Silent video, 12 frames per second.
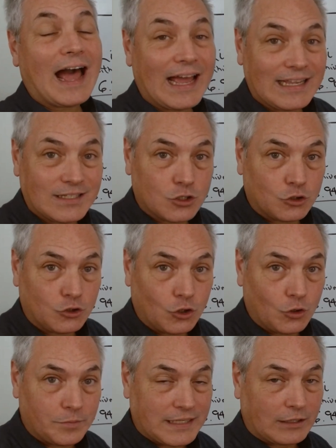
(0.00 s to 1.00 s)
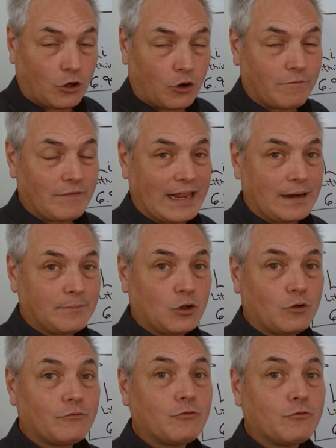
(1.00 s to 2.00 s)
isotopes that are
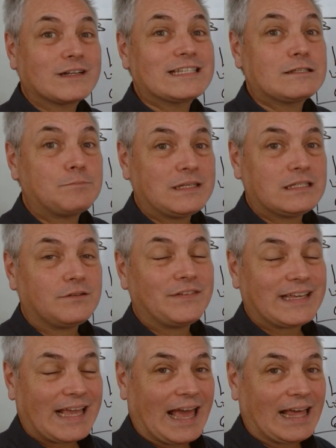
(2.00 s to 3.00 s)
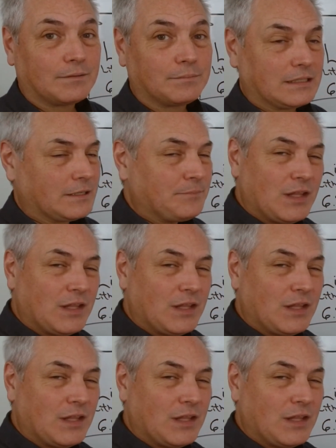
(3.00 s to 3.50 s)
available for specific elements.